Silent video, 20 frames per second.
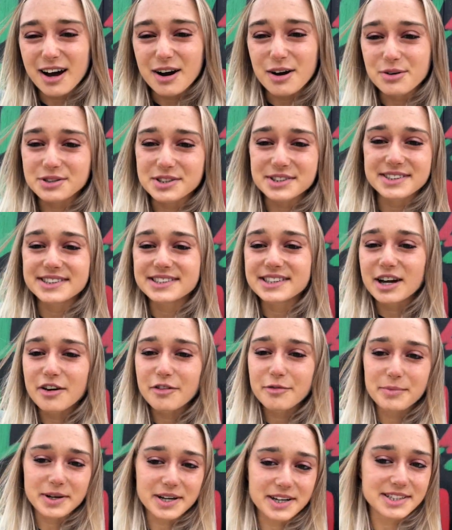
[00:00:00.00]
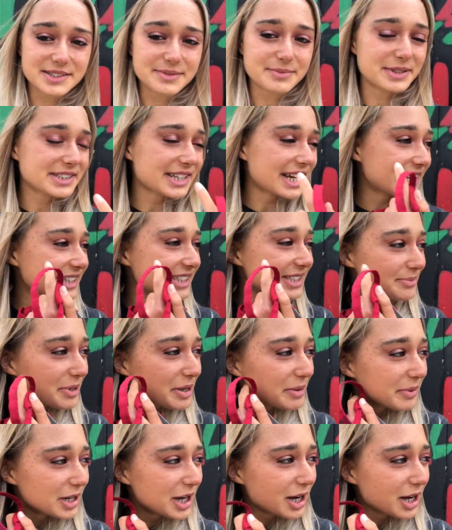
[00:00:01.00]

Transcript: cold and stuff because my dad needs to pick me